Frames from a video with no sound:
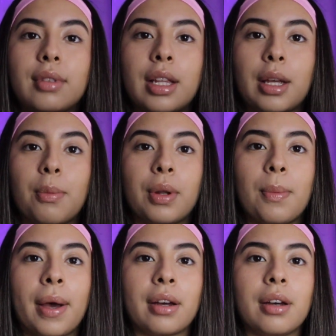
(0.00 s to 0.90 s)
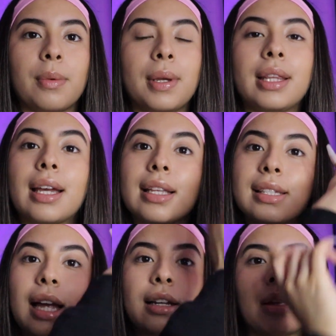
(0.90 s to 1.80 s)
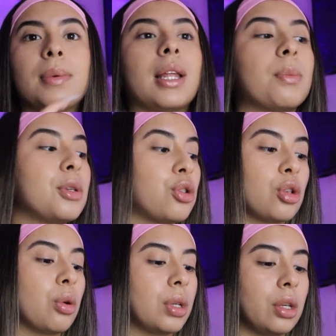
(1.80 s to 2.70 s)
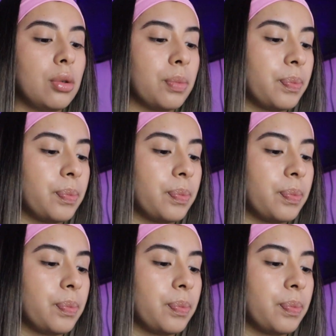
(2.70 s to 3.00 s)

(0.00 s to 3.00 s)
like put it back up and they can stack them, and that'd be so cute.